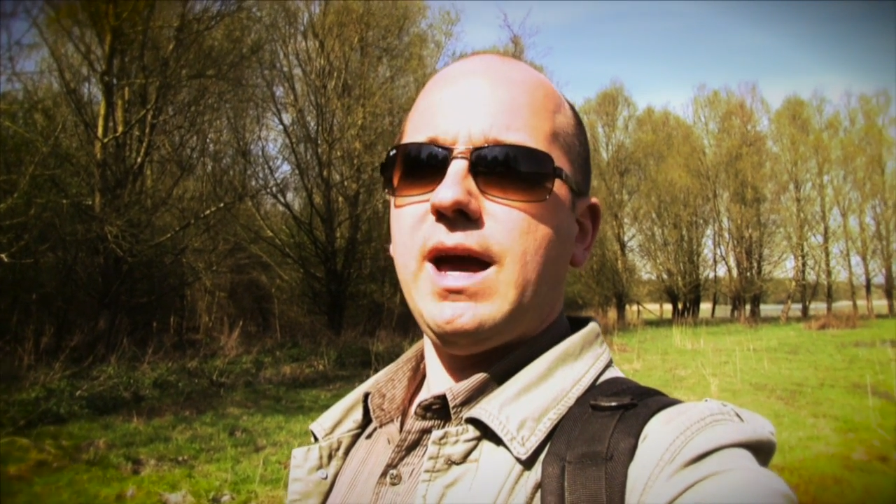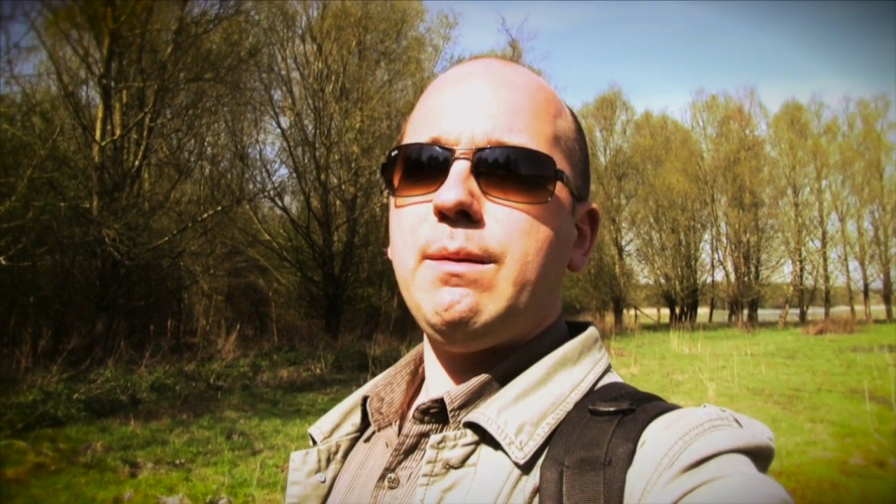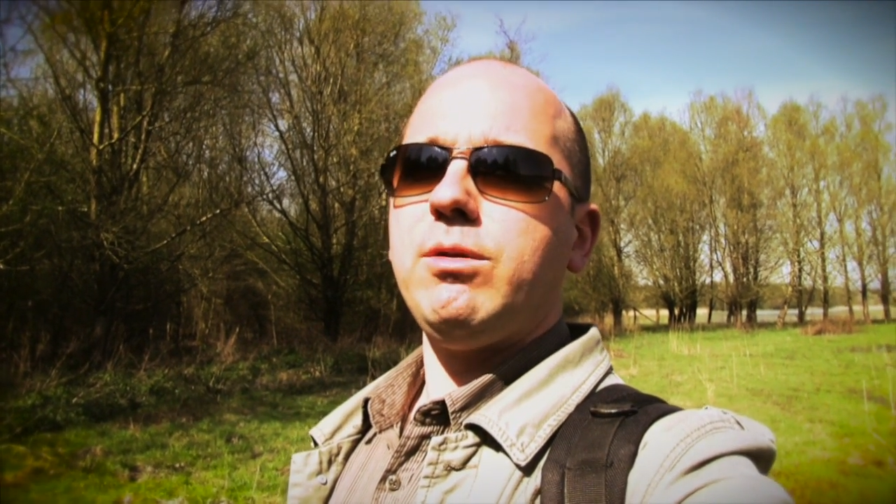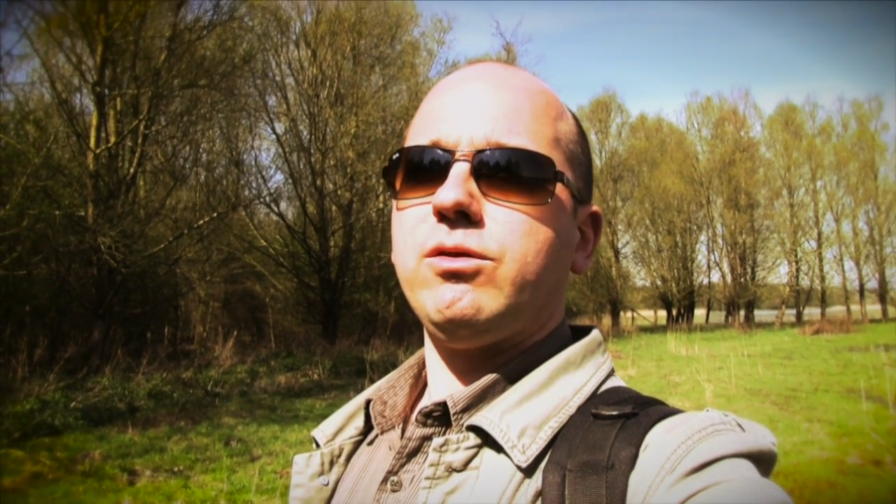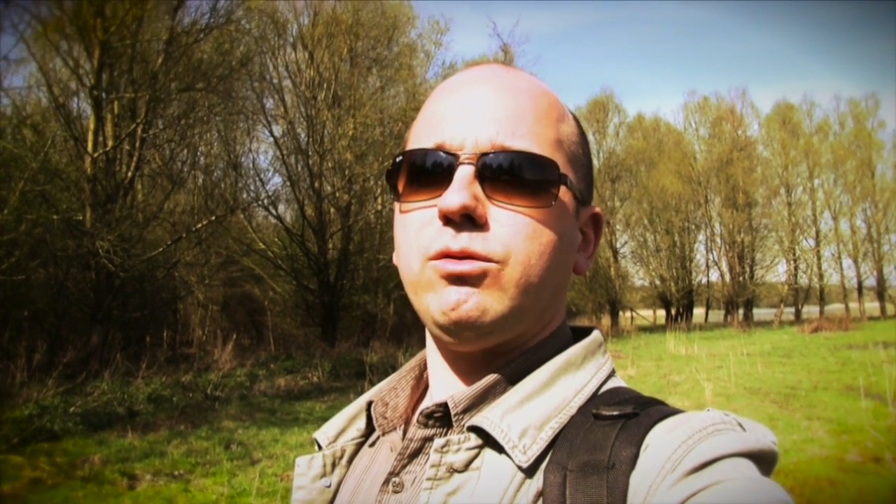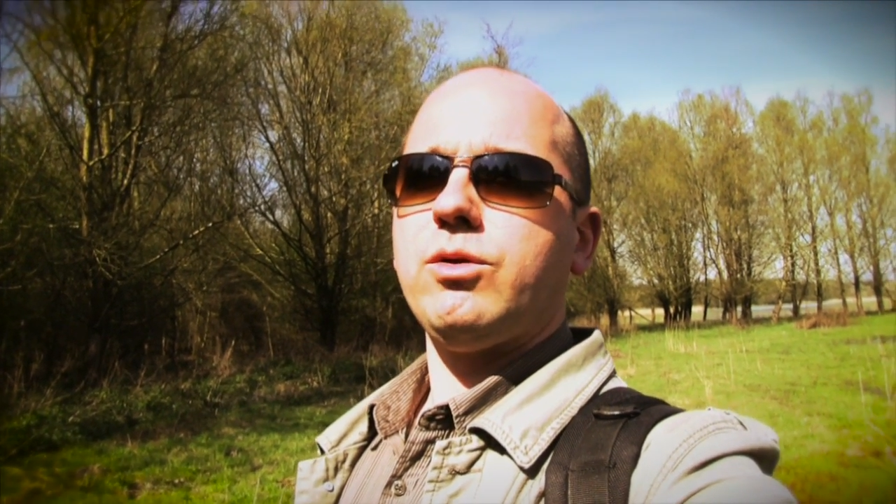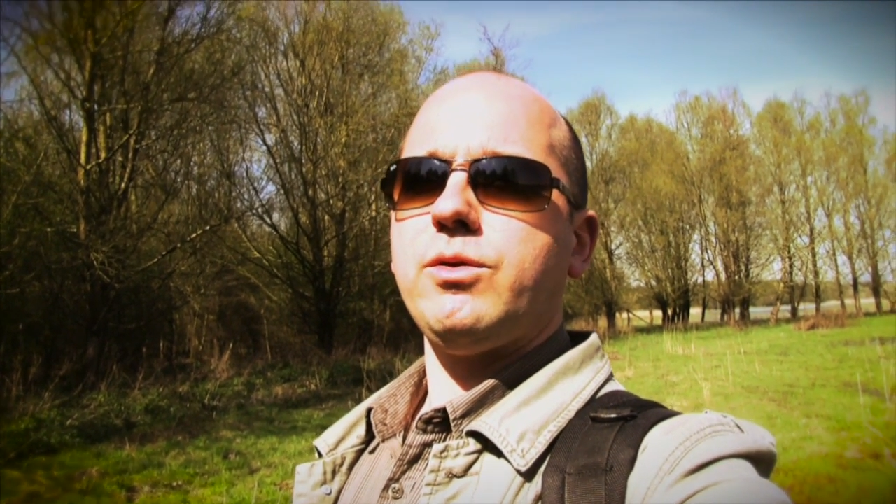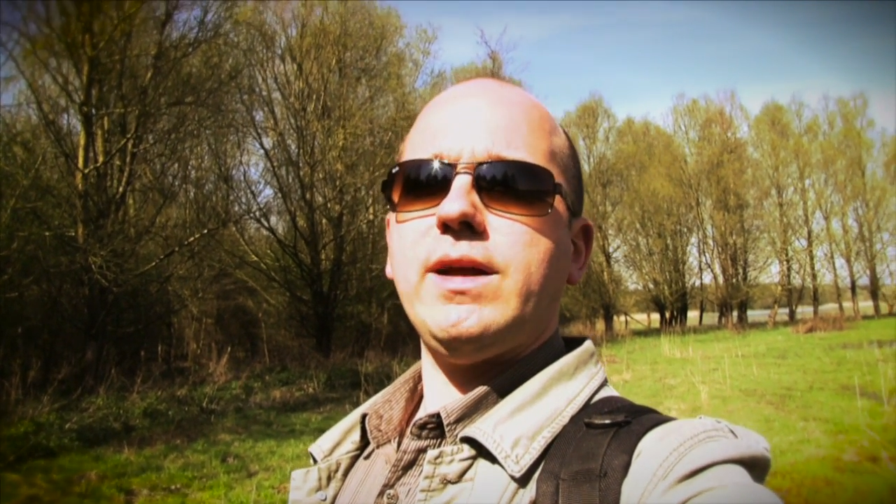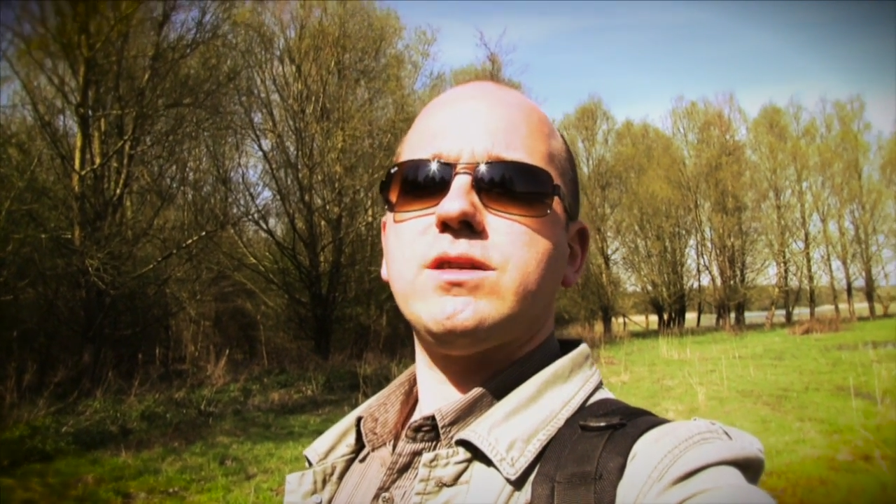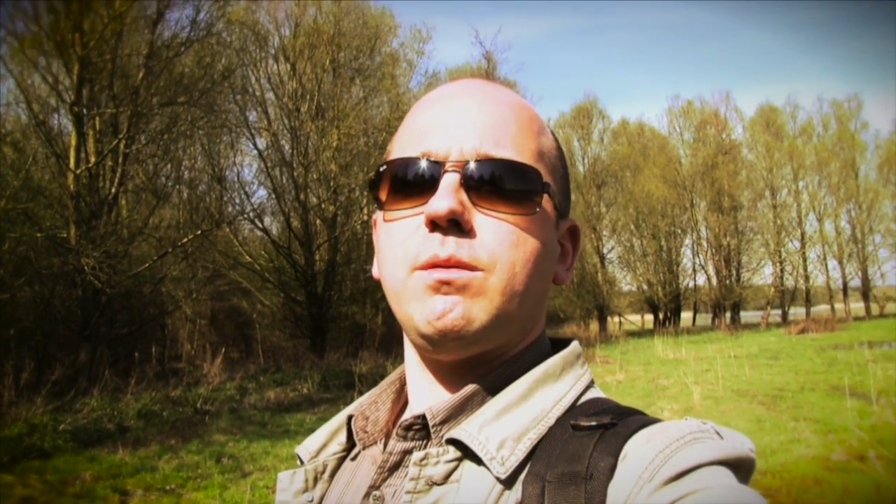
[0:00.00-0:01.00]
able to
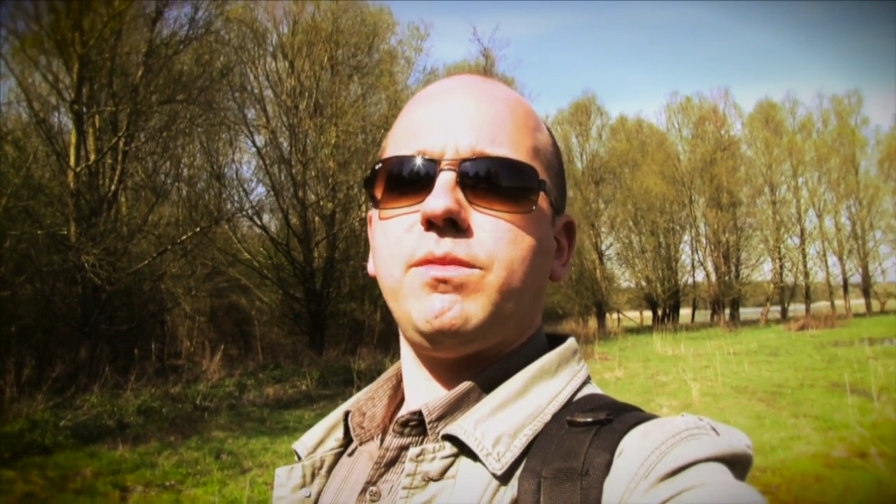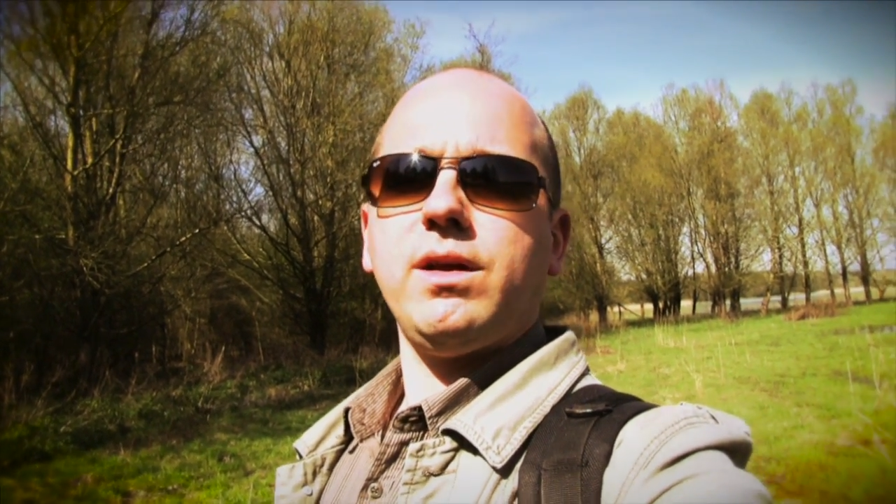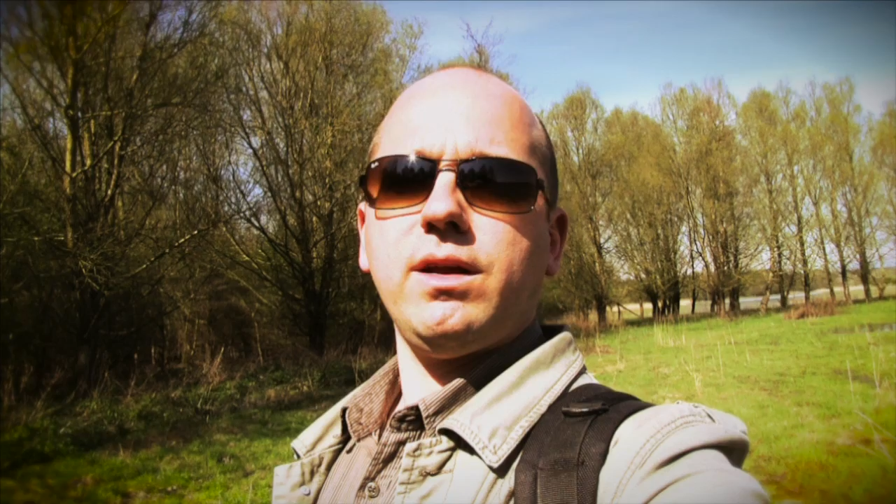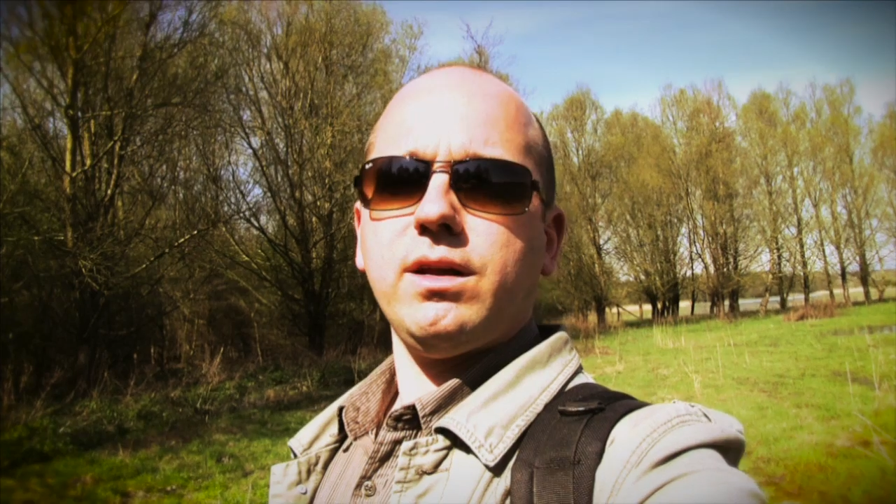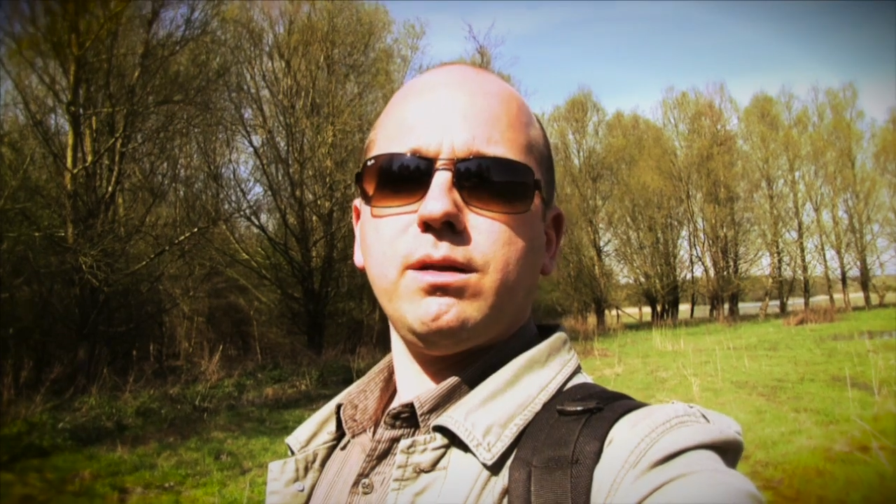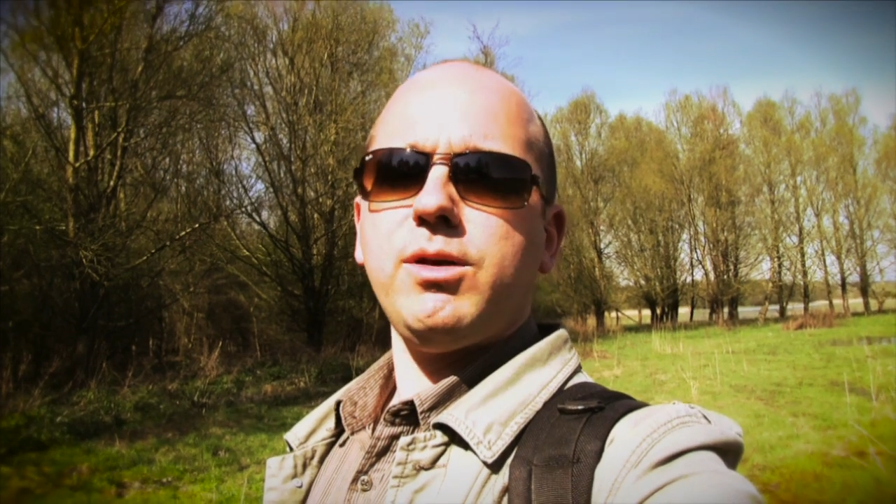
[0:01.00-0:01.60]
create something like that.